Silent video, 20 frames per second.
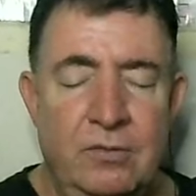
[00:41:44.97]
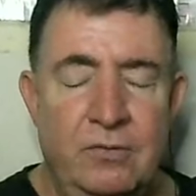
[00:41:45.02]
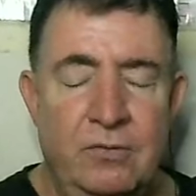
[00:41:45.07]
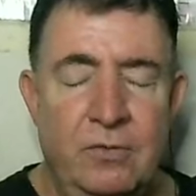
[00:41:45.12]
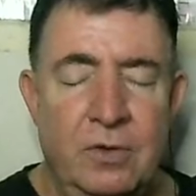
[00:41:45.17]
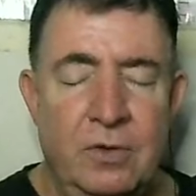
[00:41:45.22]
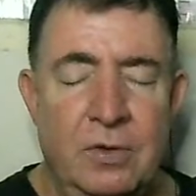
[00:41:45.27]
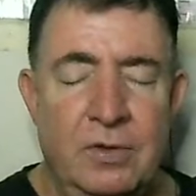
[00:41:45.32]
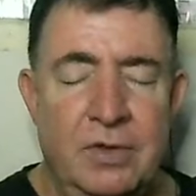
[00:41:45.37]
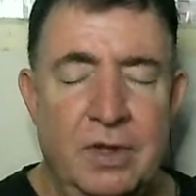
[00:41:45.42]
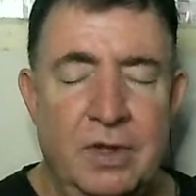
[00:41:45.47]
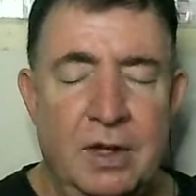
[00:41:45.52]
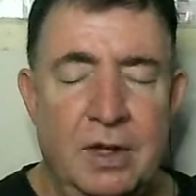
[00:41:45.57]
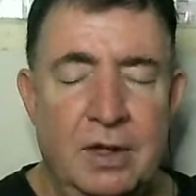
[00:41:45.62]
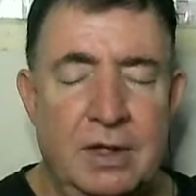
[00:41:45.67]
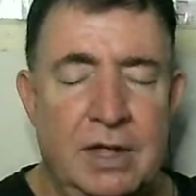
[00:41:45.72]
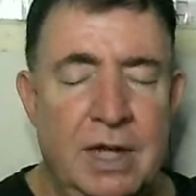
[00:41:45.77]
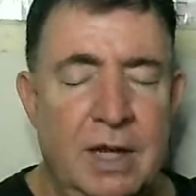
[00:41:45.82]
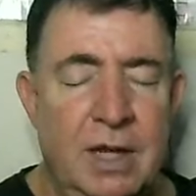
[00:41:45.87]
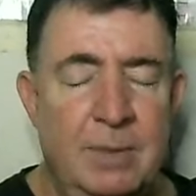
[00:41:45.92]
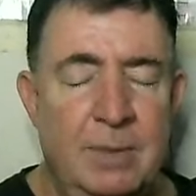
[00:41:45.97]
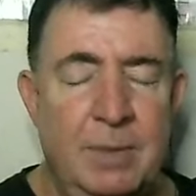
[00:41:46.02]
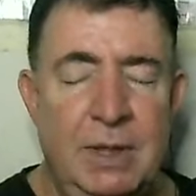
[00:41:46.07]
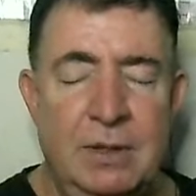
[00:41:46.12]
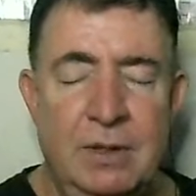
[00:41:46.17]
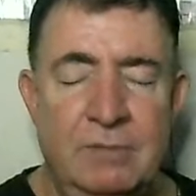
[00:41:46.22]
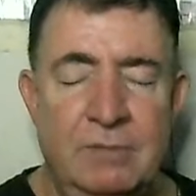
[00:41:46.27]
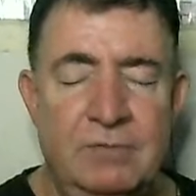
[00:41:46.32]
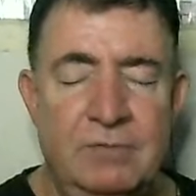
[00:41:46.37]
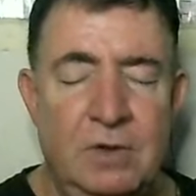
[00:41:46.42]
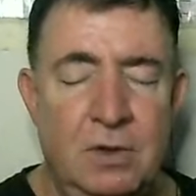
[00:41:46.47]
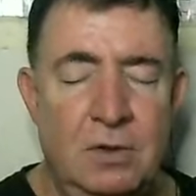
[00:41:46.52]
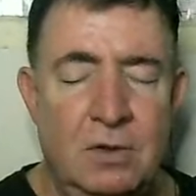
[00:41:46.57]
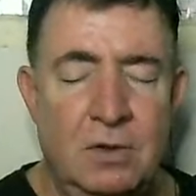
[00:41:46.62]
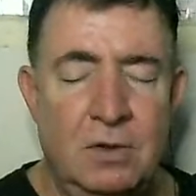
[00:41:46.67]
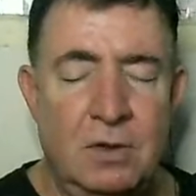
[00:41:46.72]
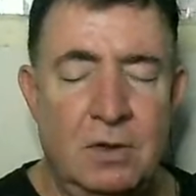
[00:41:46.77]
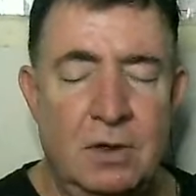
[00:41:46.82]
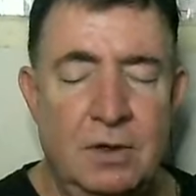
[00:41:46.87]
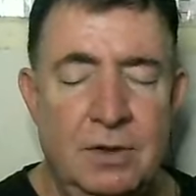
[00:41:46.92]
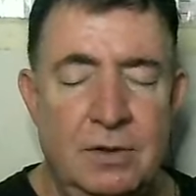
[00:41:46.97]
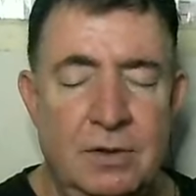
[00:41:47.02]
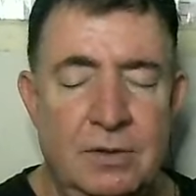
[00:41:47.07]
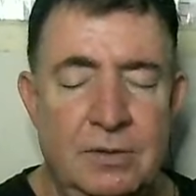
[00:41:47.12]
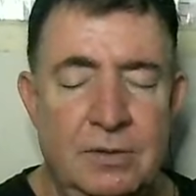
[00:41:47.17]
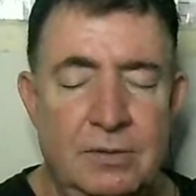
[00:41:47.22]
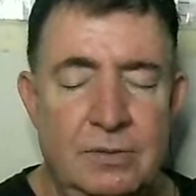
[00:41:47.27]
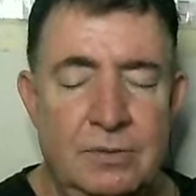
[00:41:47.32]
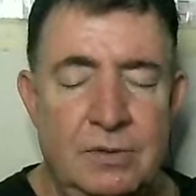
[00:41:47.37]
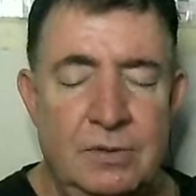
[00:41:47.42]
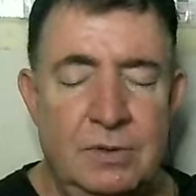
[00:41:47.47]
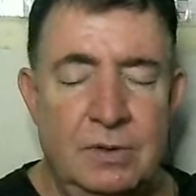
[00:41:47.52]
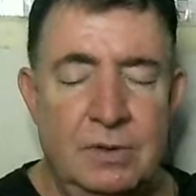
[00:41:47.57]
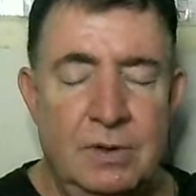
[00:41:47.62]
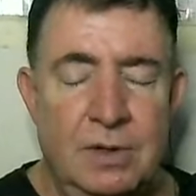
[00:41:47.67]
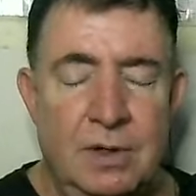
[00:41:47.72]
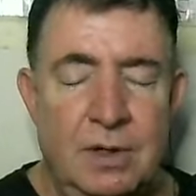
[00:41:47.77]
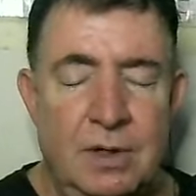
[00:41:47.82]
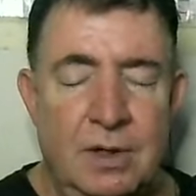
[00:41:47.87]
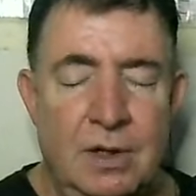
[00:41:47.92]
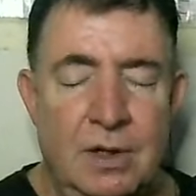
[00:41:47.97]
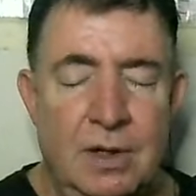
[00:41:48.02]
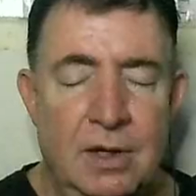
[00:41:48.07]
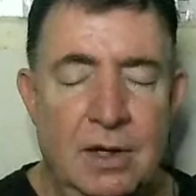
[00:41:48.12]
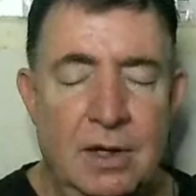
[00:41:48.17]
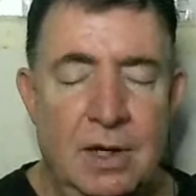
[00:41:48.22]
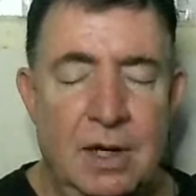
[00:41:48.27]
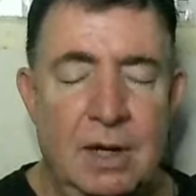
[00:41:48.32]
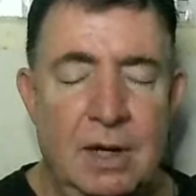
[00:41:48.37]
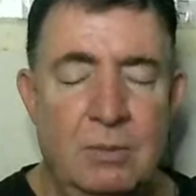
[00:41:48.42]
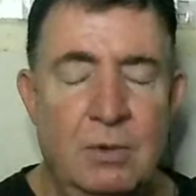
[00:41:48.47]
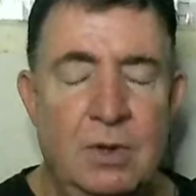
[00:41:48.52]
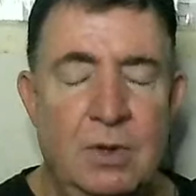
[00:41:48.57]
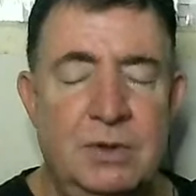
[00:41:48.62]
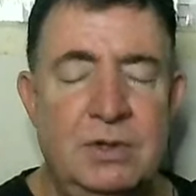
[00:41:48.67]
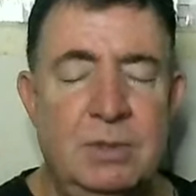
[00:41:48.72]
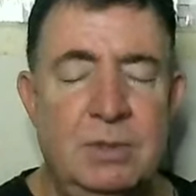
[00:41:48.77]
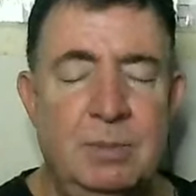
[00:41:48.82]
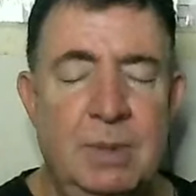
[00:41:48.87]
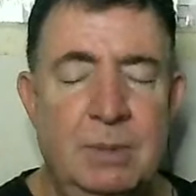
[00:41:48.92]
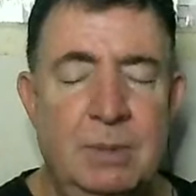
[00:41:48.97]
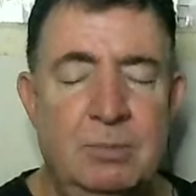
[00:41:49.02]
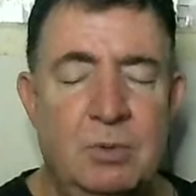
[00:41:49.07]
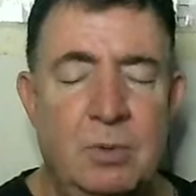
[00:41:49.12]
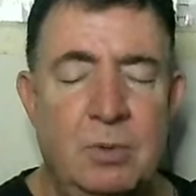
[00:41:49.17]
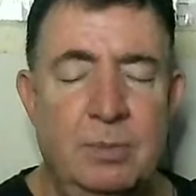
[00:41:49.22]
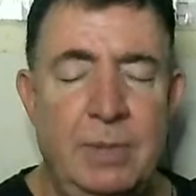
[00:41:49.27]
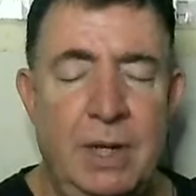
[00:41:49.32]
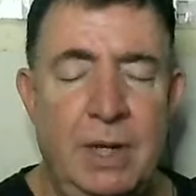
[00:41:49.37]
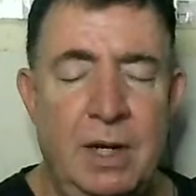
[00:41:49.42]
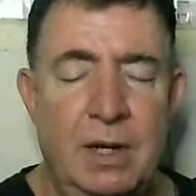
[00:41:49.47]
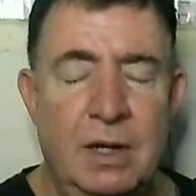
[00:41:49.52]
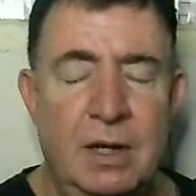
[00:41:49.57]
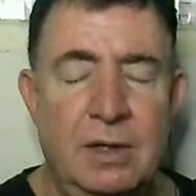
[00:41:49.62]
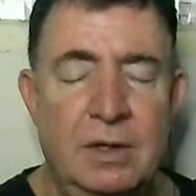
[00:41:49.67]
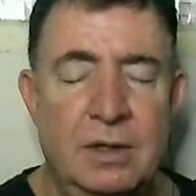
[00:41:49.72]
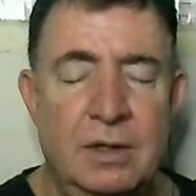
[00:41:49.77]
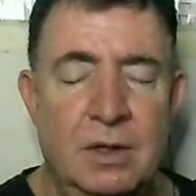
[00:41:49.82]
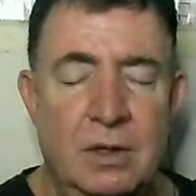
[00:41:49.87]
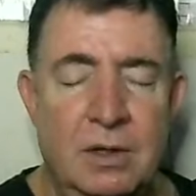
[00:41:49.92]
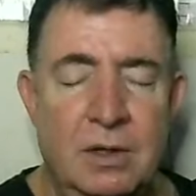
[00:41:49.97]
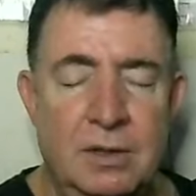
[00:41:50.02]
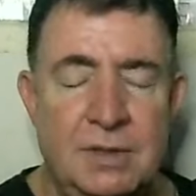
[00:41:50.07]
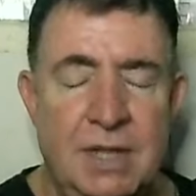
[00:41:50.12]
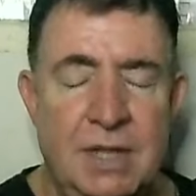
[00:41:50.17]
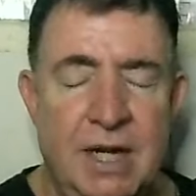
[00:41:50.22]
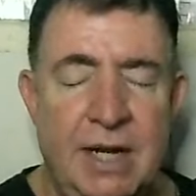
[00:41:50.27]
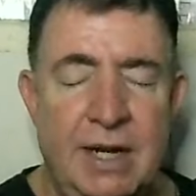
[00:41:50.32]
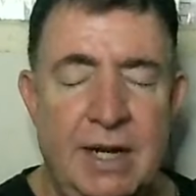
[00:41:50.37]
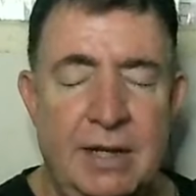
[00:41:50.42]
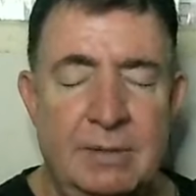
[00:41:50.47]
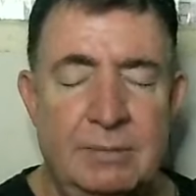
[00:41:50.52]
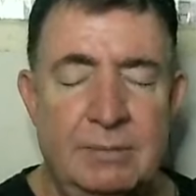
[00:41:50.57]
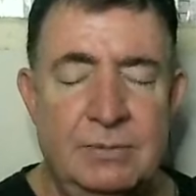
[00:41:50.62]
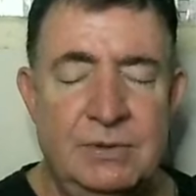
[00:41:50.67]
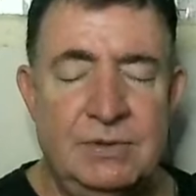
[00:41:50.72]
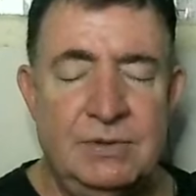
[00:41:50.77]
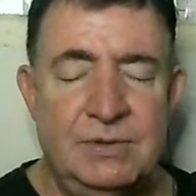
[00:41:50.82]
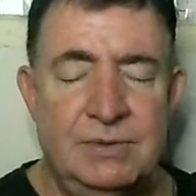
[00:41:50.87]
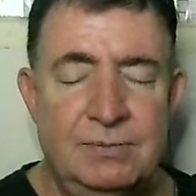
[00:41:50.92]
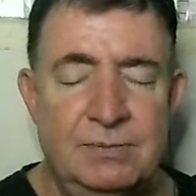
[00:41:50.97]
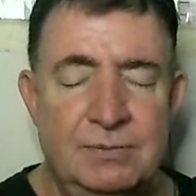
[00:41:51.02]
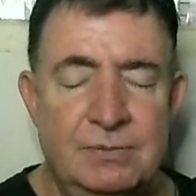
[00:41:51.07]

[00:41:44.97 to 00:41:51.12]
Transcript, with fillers: for the coming of the Lord. I want to be prepared at all times.